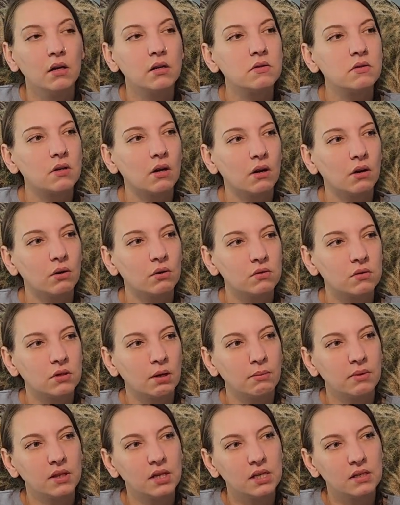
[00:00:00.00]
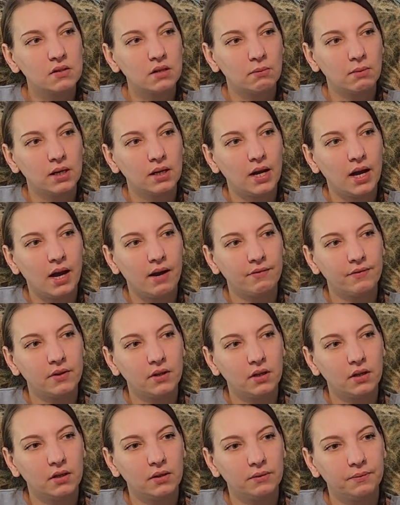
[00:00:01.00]
So some of these I'm going to have
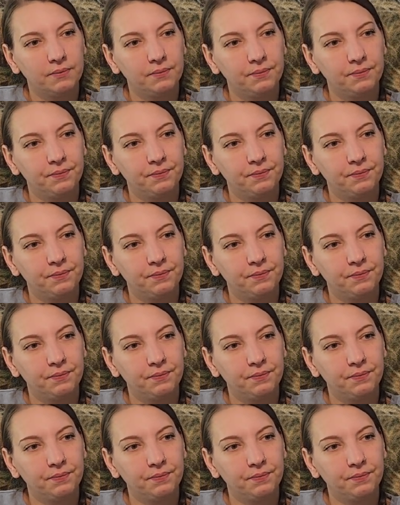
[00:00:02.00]
to